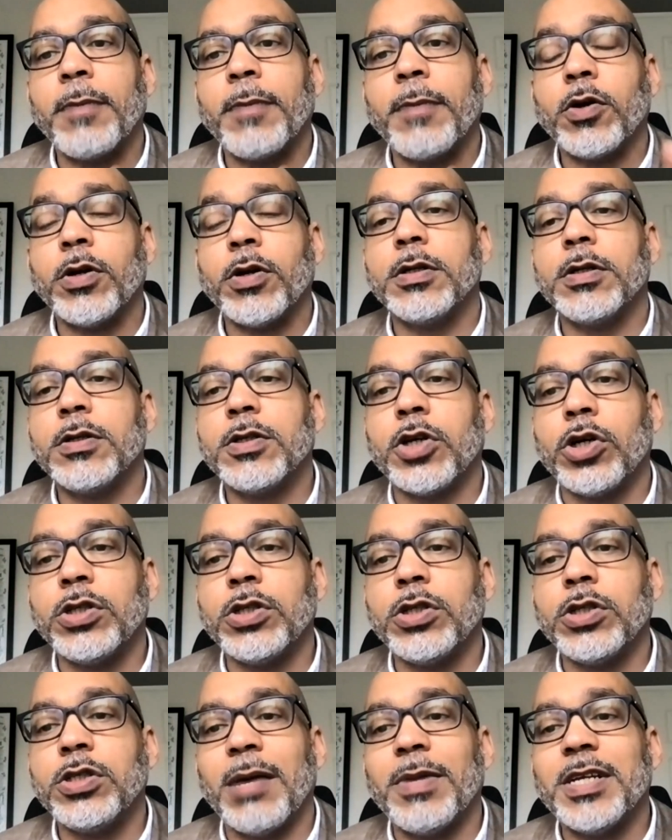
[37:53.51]
and I'm going to
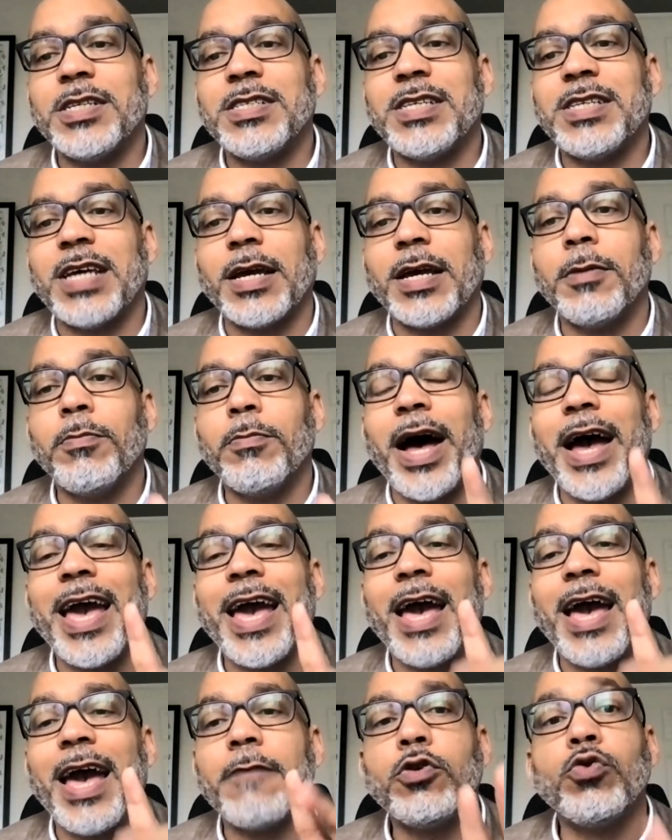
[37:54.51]
turn to them in a
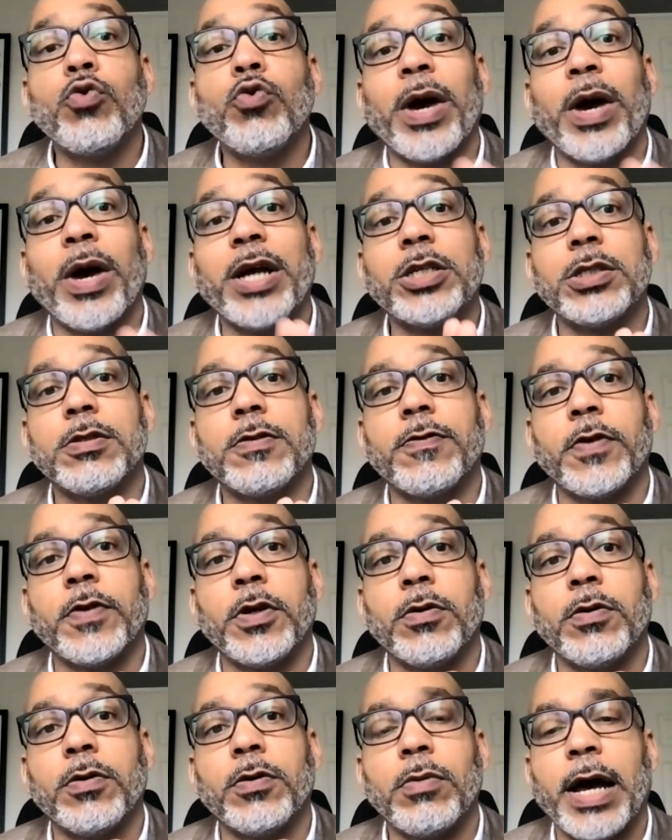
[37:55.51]
second, but I have 2
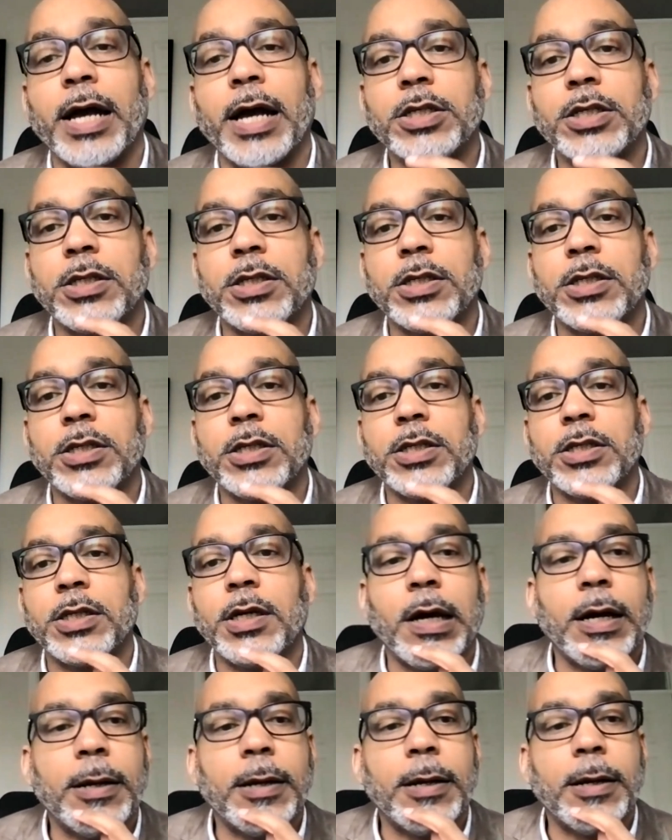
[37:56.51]
questions for you, actually,